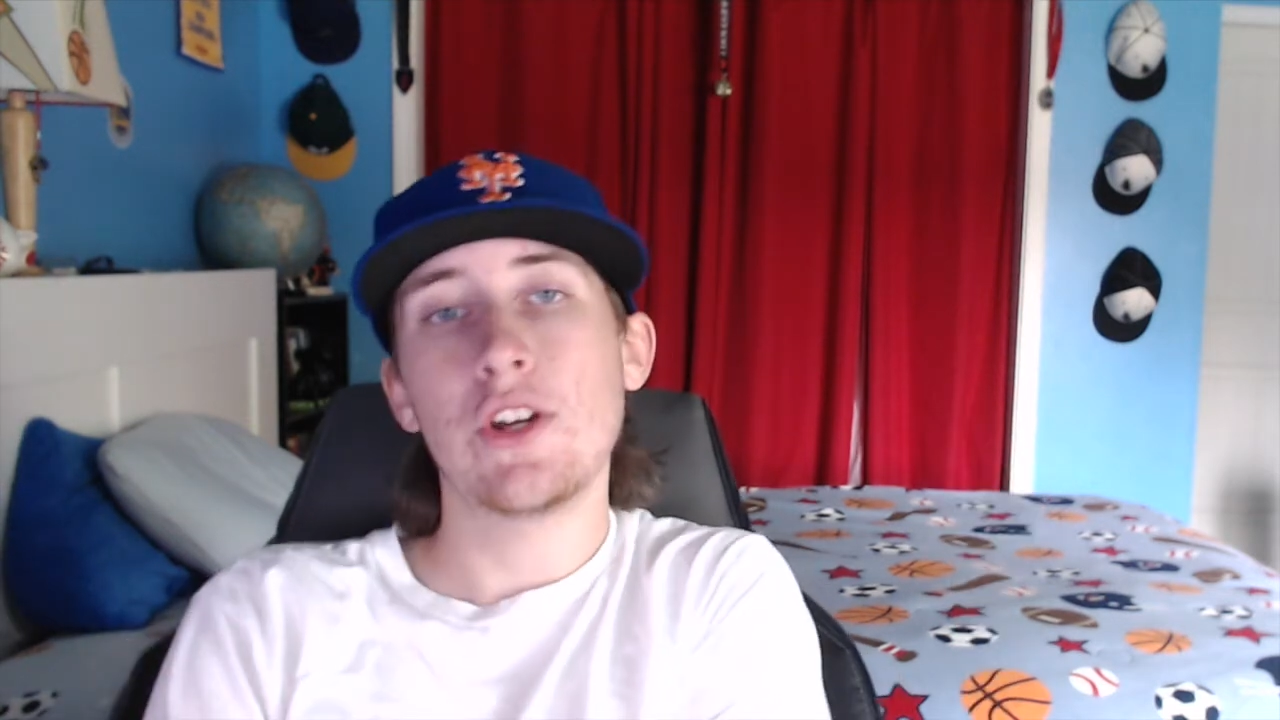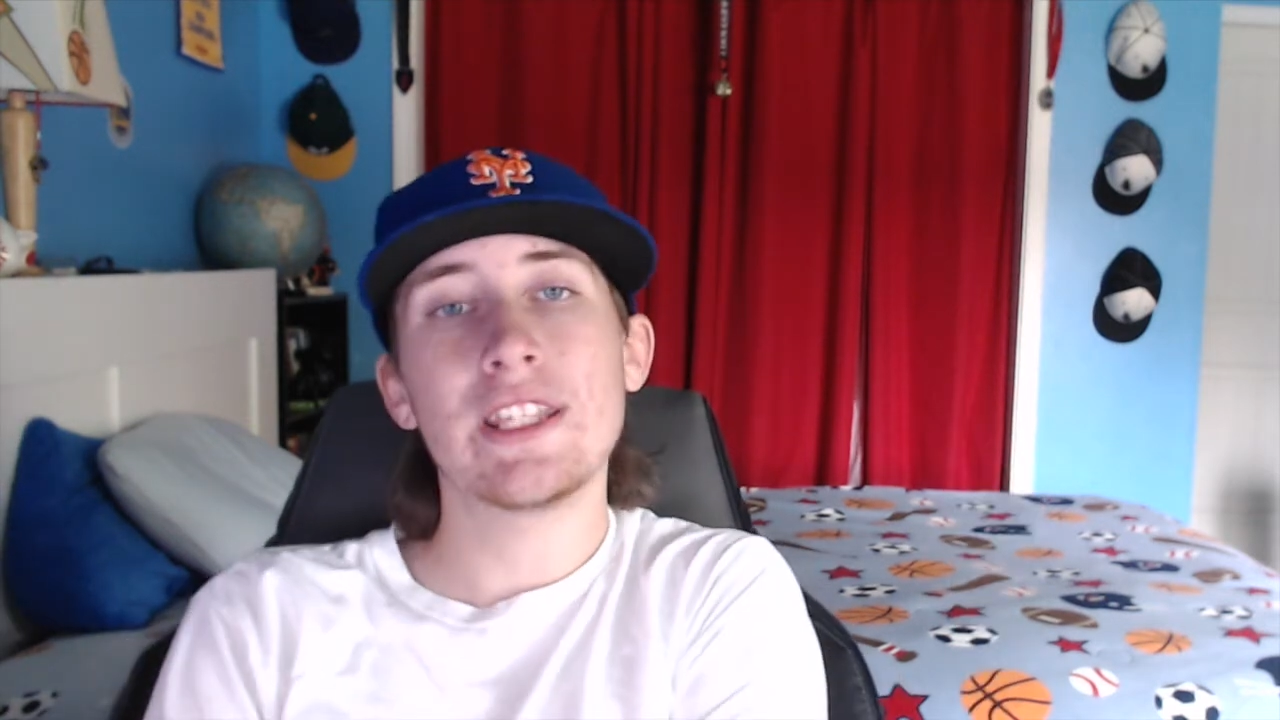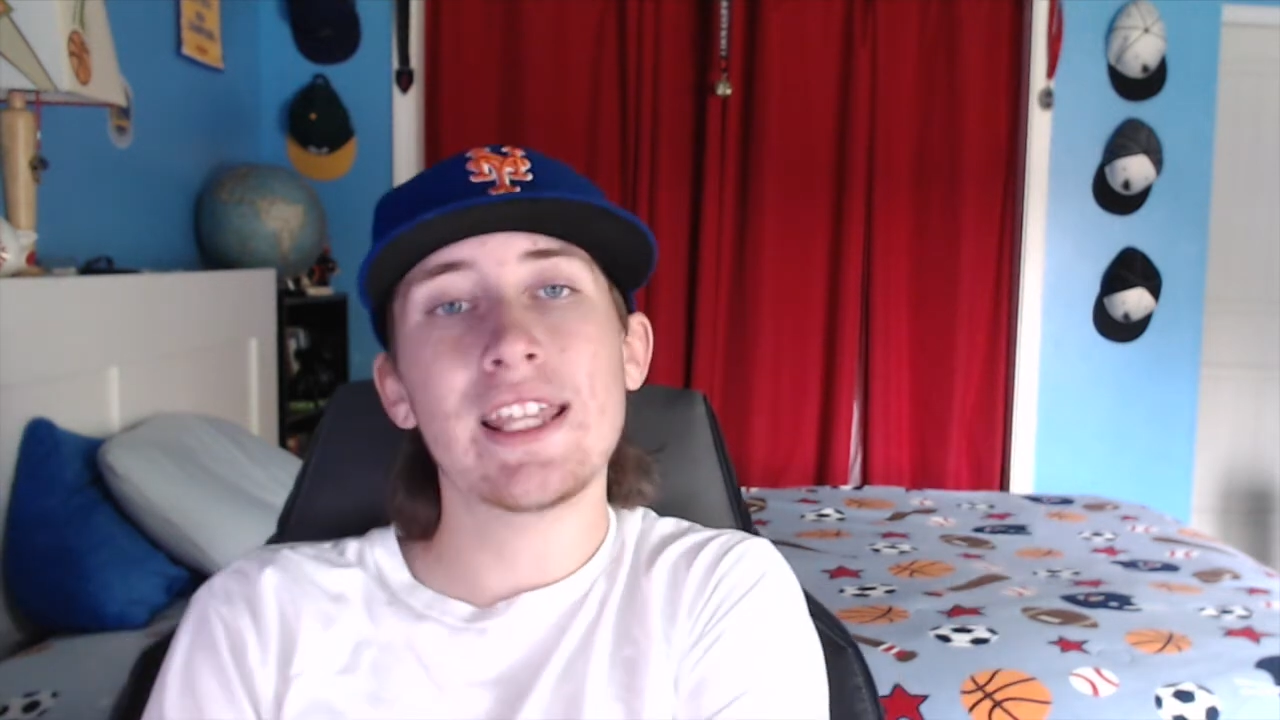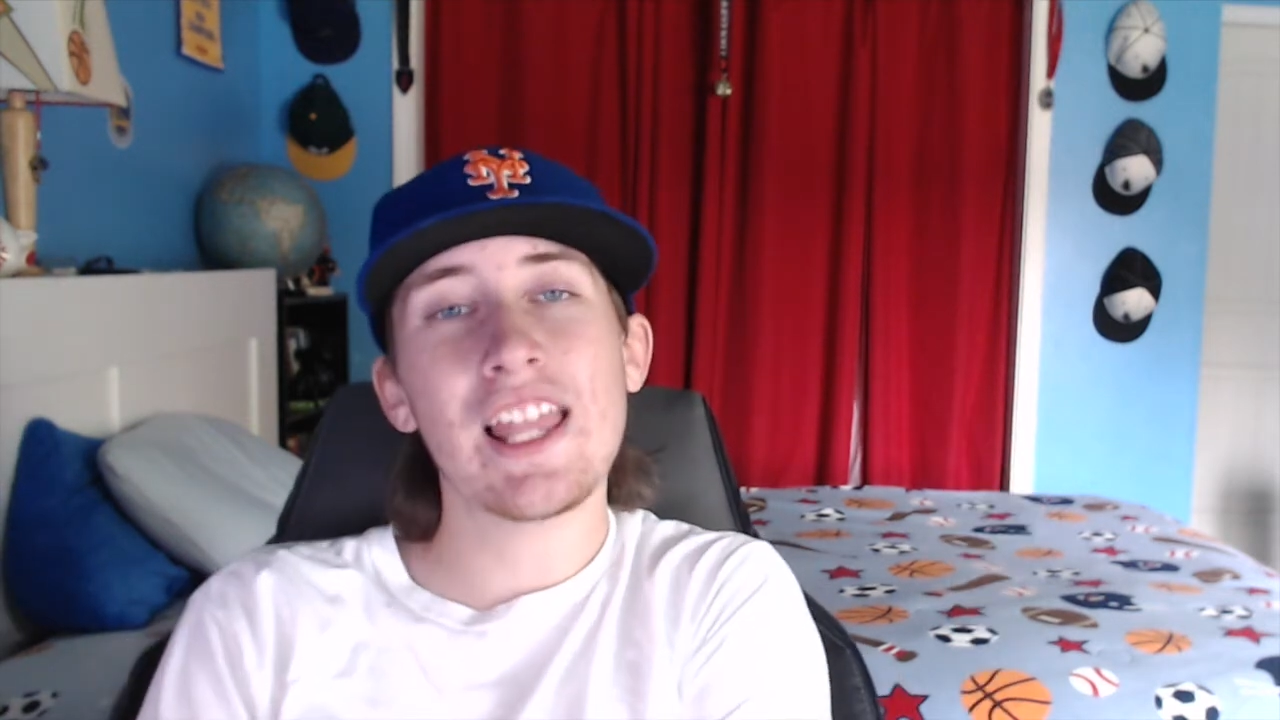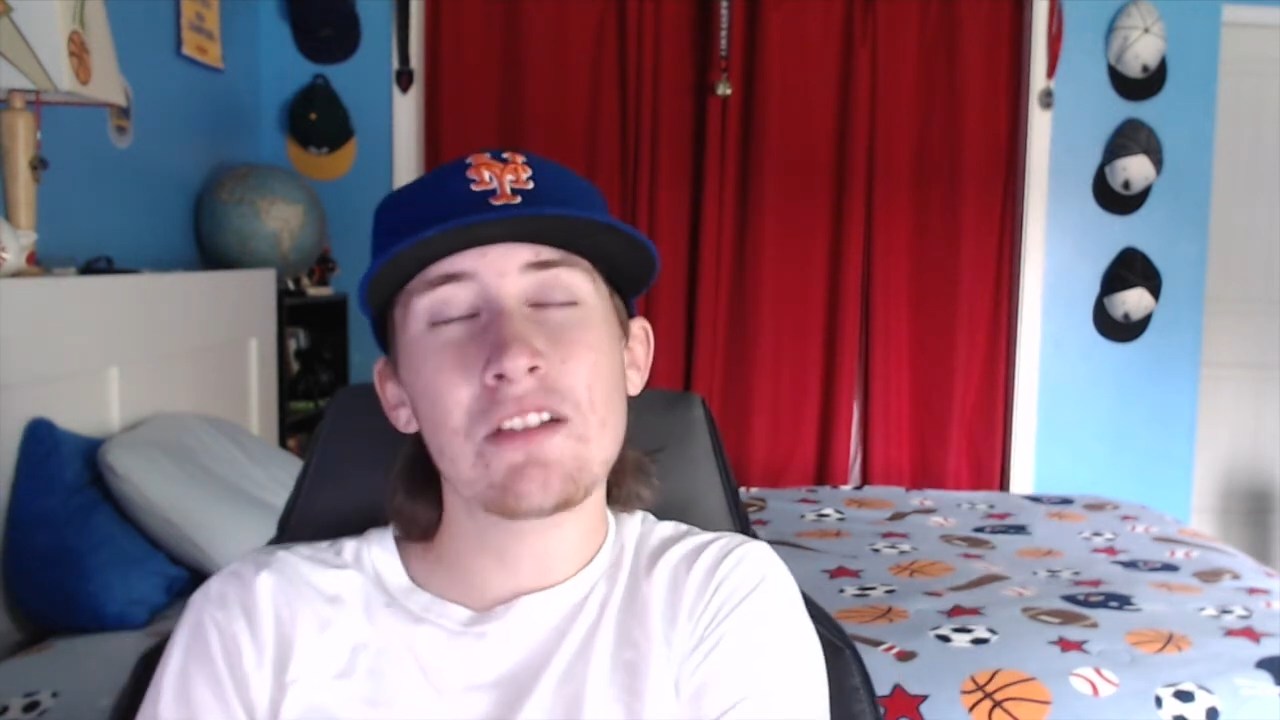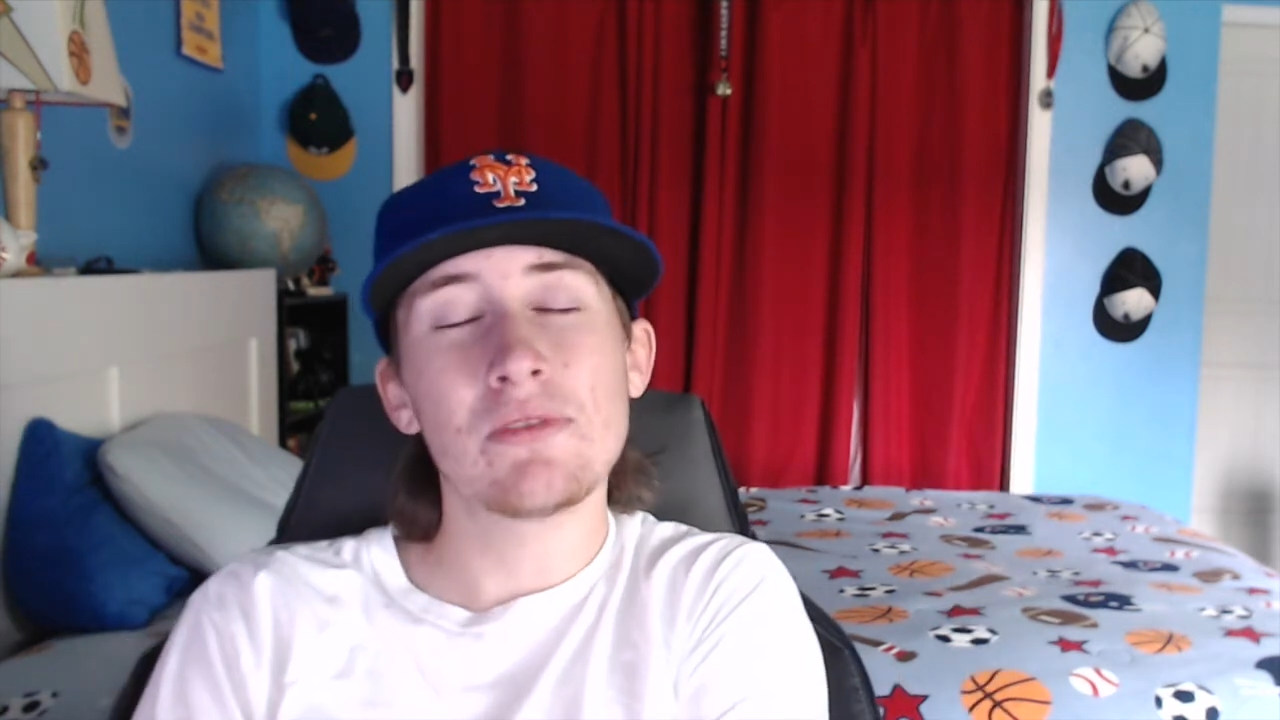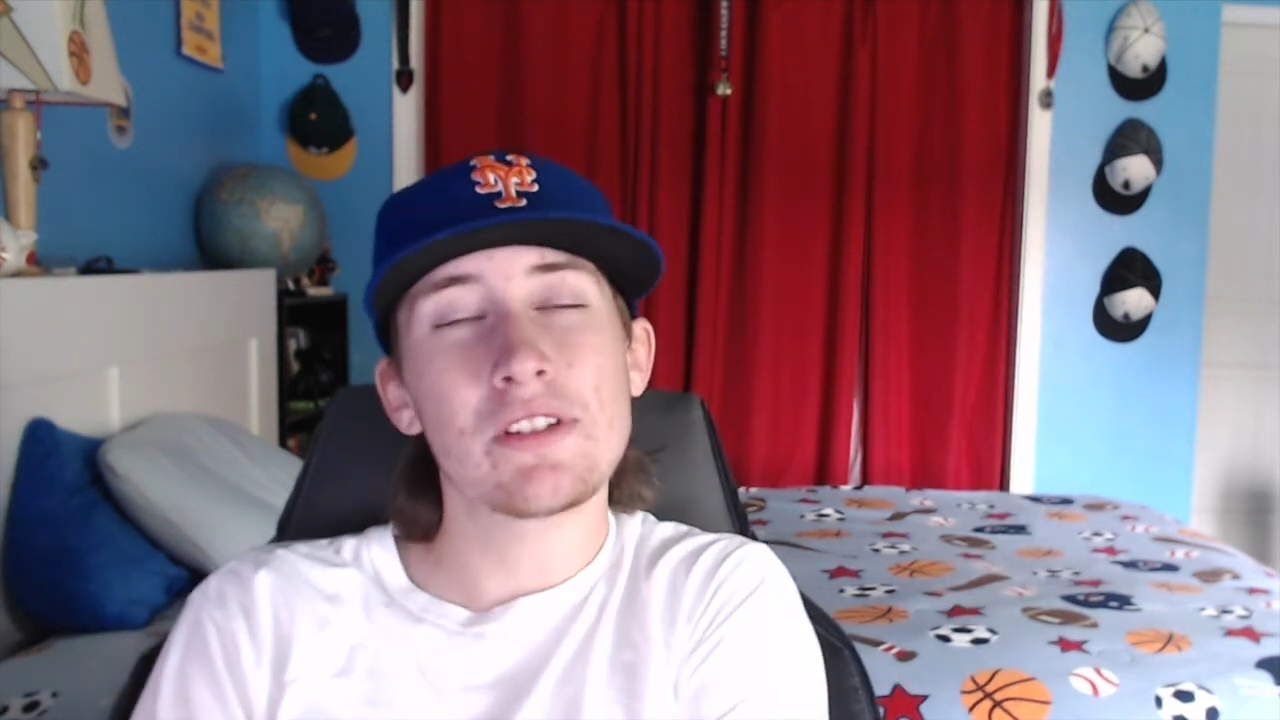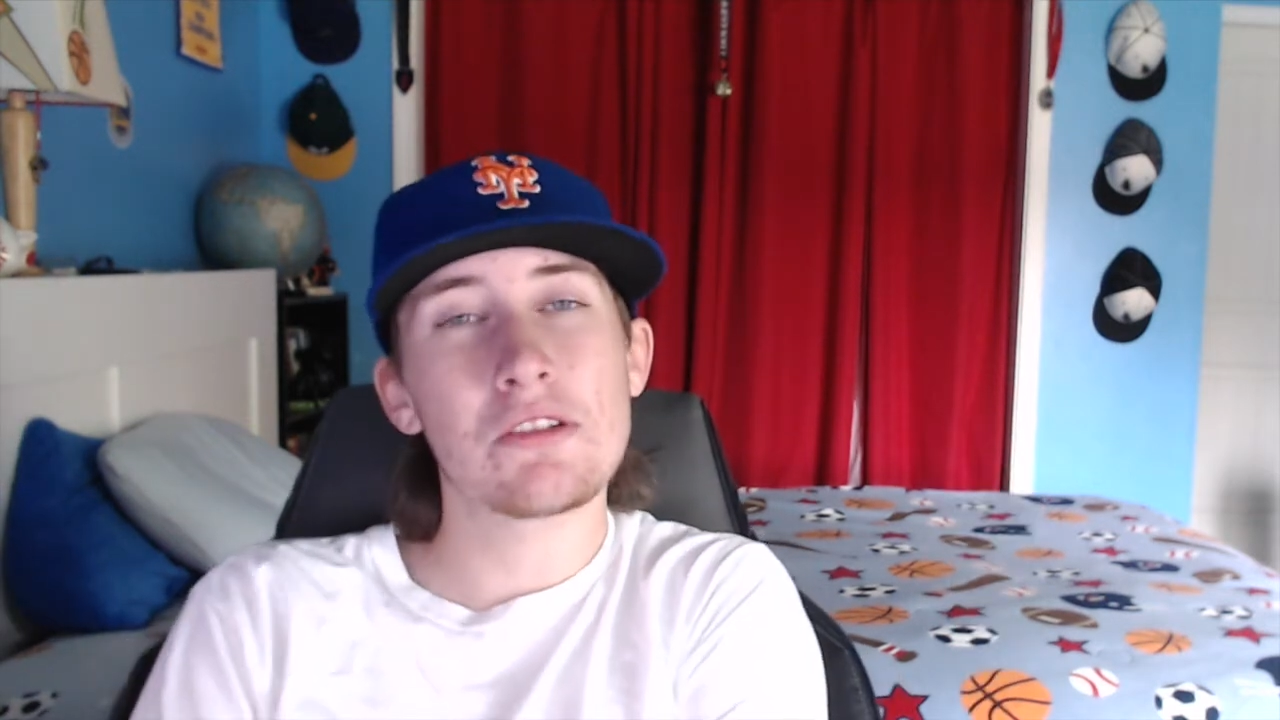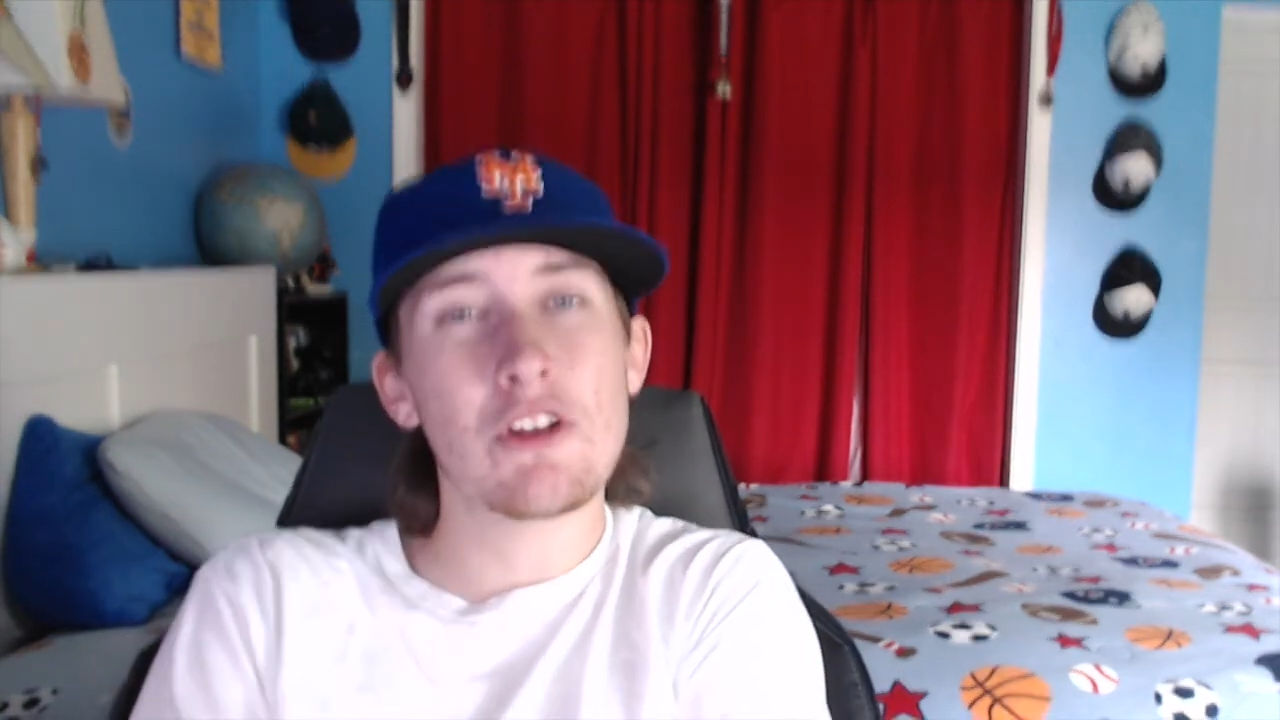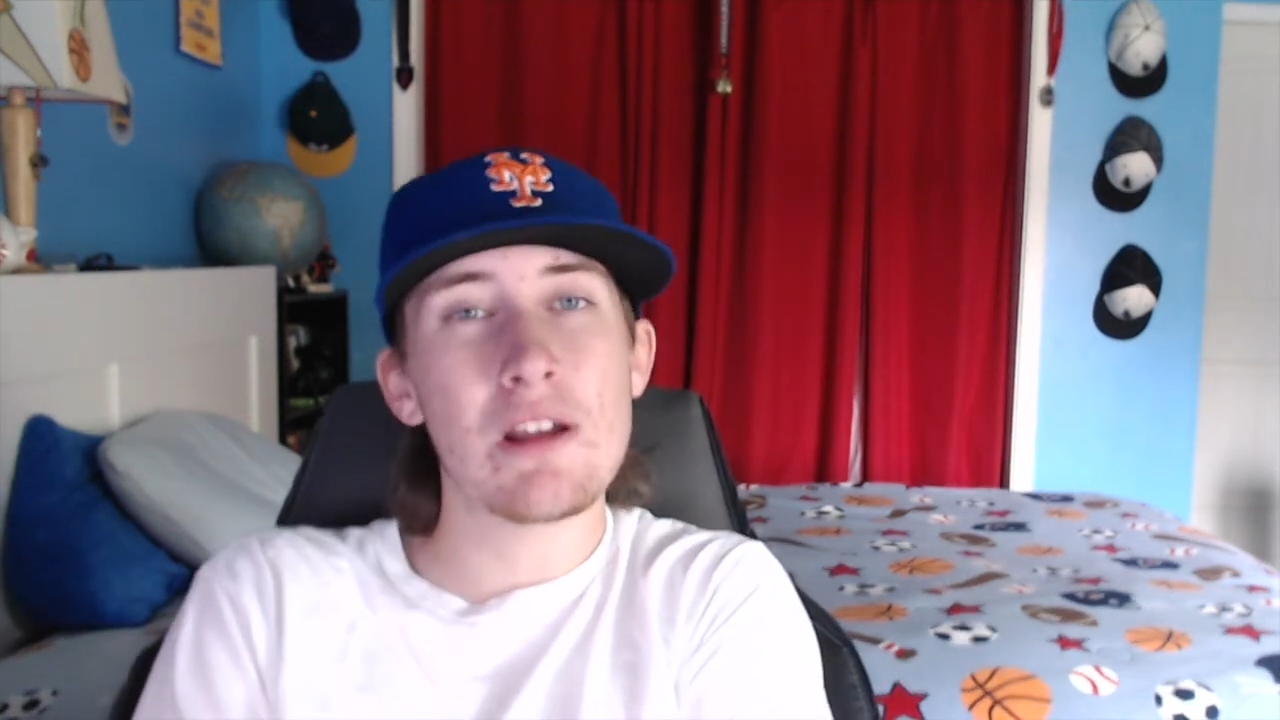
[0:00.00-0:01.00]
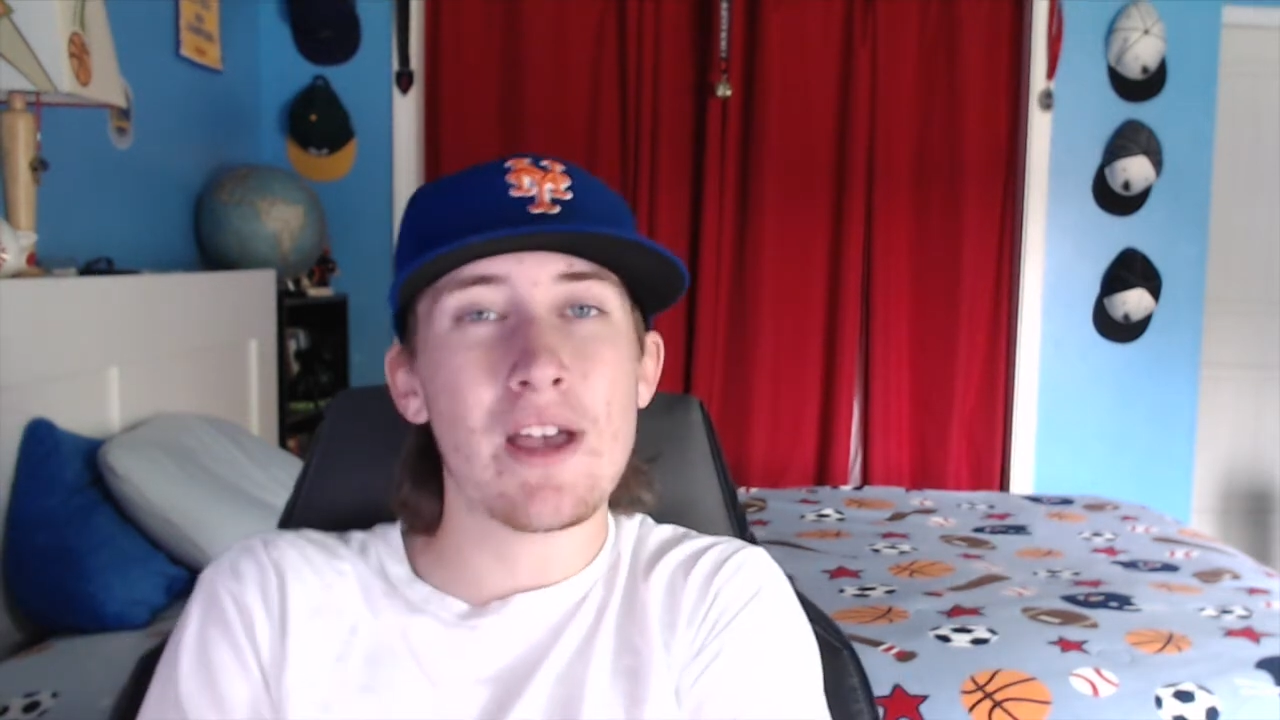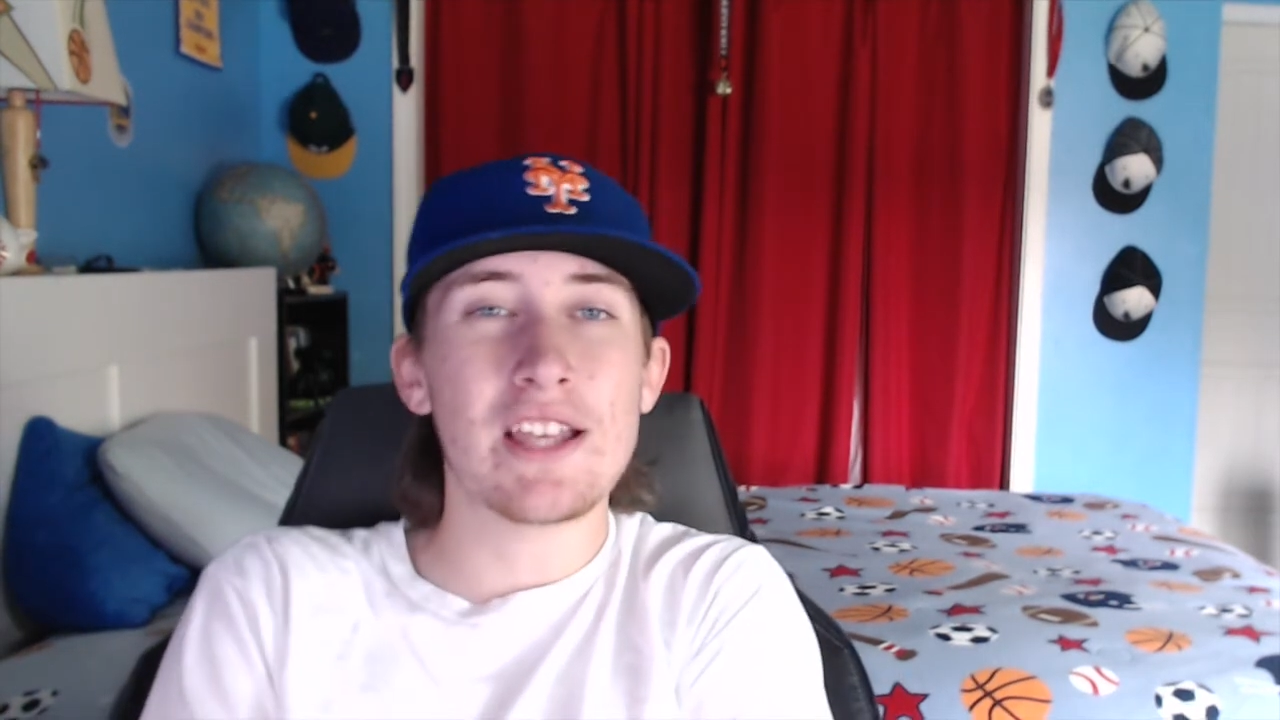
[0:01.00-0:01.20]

Hit that like button, subscribe.